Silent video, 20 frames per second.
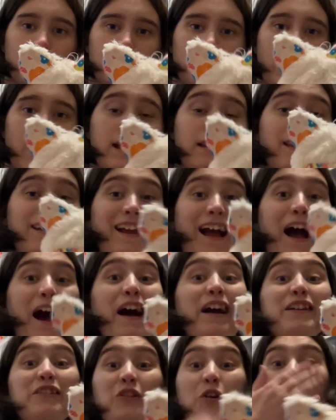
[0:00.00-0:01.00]
And like,
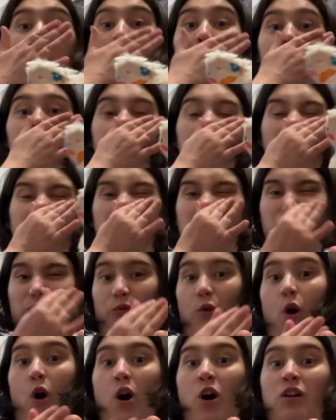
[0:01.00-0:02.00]
I know that it's
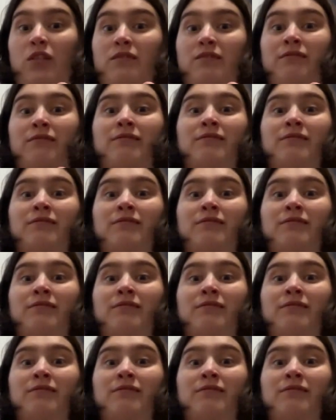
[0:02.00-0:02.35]
wrong.